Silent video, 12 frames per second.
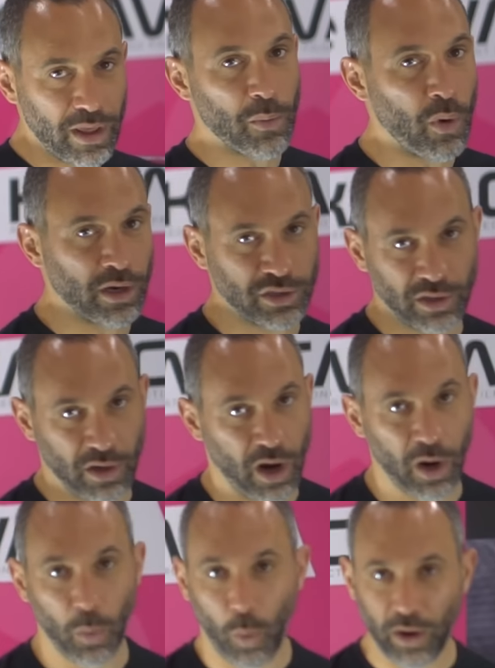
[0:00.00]
they wash the
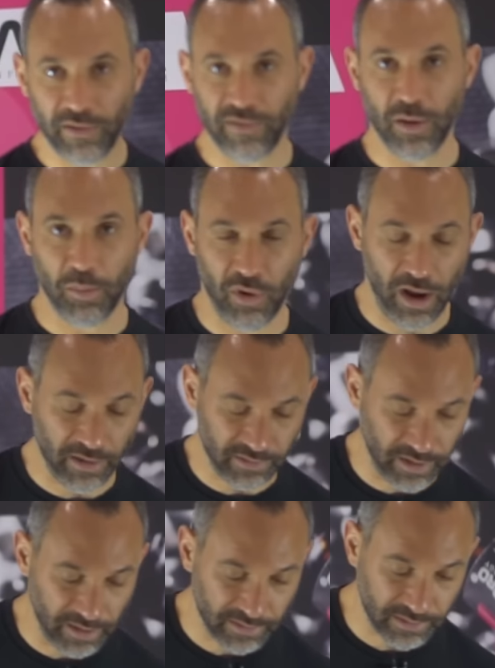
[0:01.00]
car? What is their
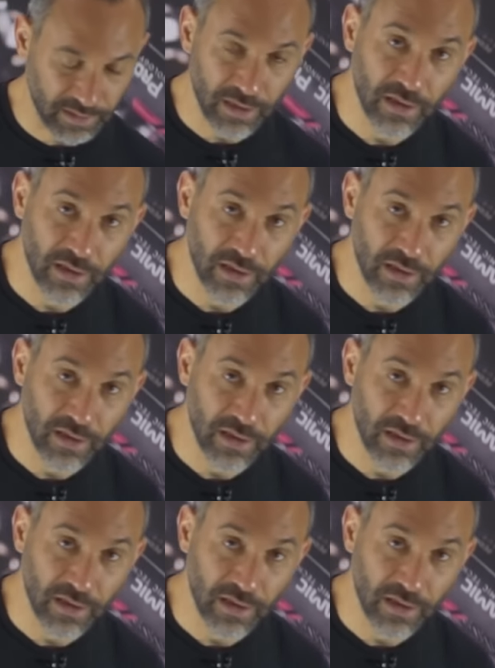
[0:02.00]
process?